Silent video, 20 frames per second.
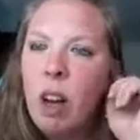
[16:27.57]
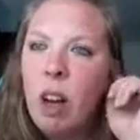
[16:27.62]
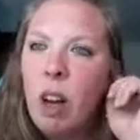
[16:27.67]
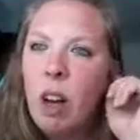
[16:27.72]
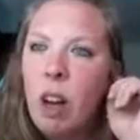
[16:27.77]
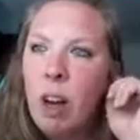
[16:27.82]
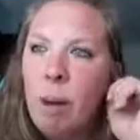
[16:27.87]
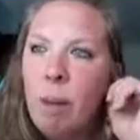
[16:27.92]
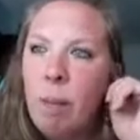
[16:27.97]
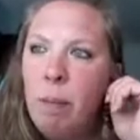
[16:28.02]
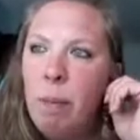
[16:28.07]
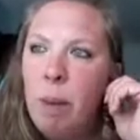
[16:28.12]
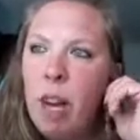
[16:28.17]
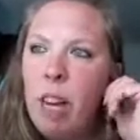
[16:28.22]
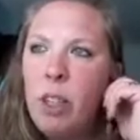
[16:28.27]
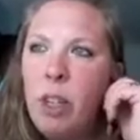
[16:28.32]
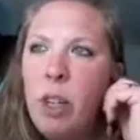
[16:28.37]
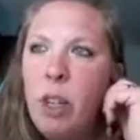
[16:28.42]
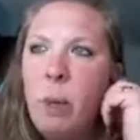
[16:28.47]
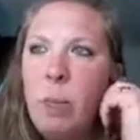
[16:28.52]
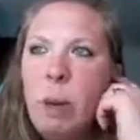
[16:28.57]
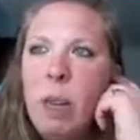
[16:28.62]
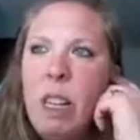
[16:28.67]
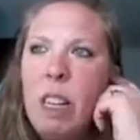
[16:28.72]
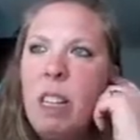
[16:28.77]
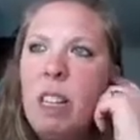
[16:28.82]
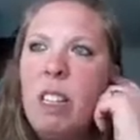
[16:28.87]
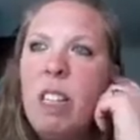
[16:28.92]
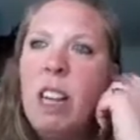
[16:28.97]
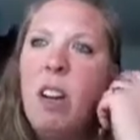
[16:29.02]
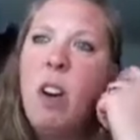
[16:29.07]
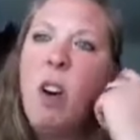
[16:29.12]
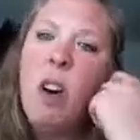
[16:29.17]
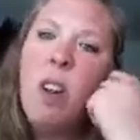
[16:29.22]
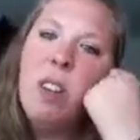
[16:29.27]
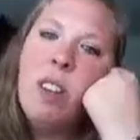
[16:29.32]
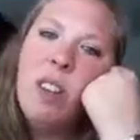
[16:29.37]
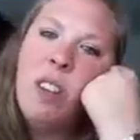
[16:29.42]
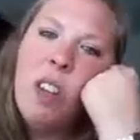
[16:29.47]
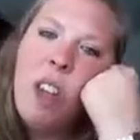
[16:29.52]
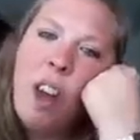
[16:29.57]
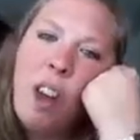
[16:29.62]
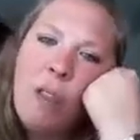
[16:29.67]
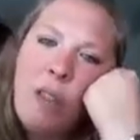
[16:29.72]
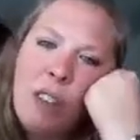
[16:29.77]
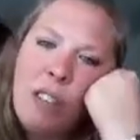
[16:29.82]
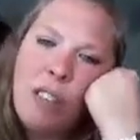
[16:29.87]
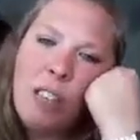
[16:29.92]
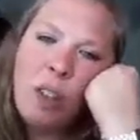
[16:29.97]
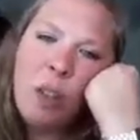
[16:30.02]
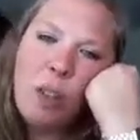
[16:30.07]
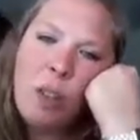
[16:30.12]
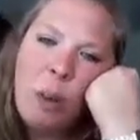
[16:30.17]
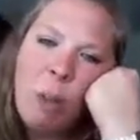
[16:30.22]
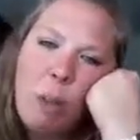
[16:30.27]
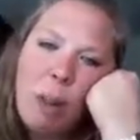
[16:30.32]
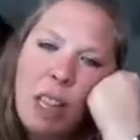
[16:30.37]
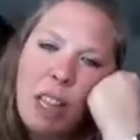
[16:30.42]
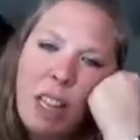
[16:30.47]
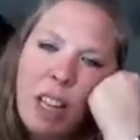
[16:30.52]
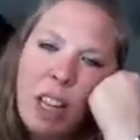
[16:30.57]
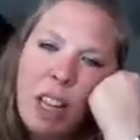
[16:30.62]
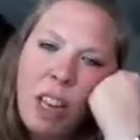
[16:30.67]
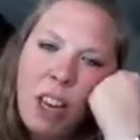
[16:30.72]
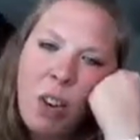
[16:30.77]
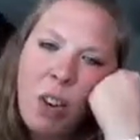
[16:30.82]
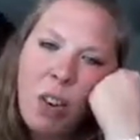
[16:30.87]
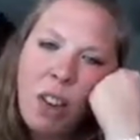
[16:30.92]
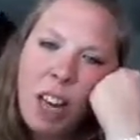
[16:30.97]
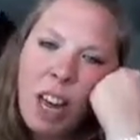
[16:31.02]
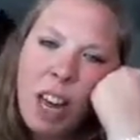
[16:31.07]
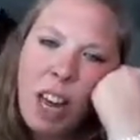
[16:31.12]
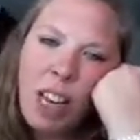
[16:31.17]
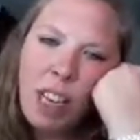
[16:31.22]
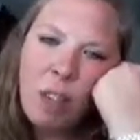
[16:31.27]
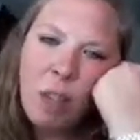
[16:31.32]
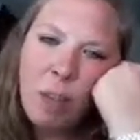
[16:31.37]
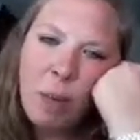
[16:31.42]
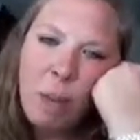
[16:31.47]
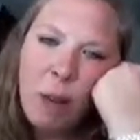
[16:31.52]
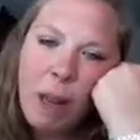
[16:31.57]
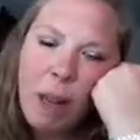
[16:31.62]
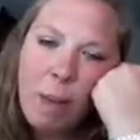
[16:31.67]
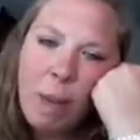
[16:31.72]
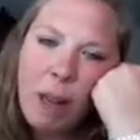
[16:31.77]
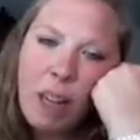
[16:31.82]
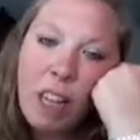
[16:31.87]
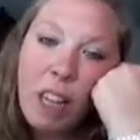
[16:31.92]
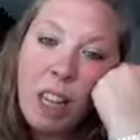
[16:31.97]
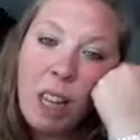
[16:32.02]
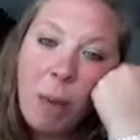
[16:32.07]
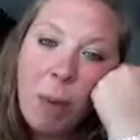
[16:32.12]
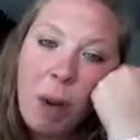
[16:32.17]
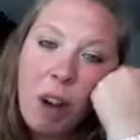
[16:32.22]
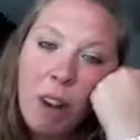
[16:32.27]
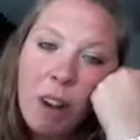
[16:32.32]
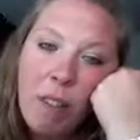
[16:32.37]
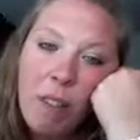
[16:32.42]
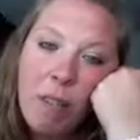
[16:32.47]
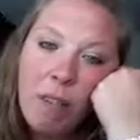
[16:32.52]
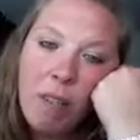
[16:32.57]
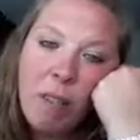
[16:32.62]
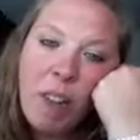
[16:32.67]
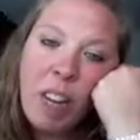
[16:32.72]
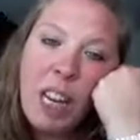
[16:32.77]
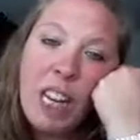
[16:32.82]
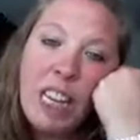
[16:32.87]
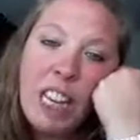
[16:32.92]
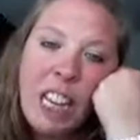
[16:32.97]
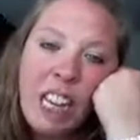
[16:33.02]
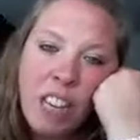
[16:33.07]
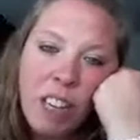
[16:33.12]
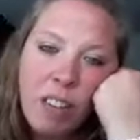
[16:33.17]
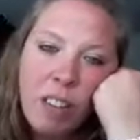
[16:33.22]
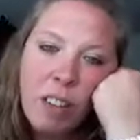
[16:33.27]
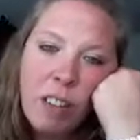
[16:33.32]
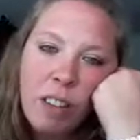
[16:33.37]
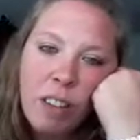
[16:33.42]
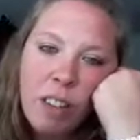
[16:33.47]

And just because they're not at the surface, it doesn't mean that they're not there. It just might have meant that they weren't feeding